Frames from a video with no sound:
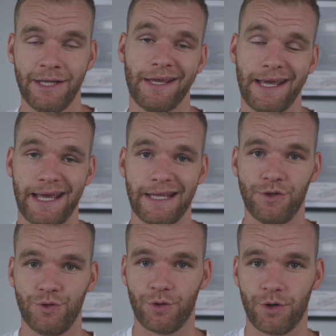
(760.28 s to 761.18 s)
and
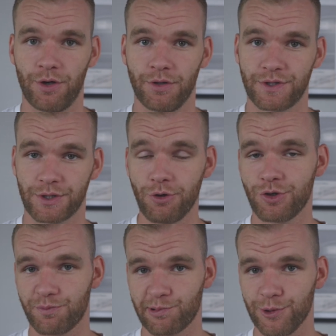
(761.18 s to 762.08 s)
your
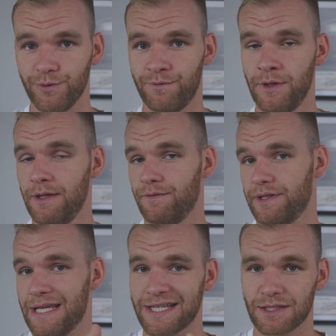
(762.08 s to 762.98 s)
social proof, the
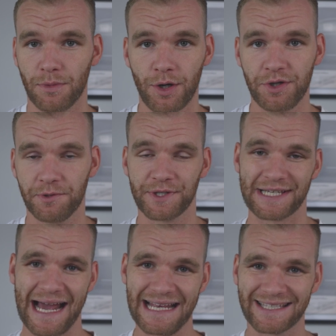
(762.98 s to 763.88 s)
testimonials, the
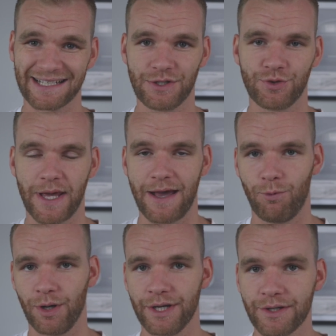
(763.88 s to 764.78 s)
case studies you have
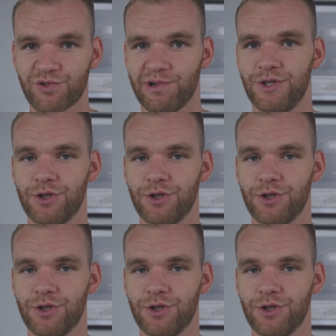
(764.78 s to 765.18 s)
will increase.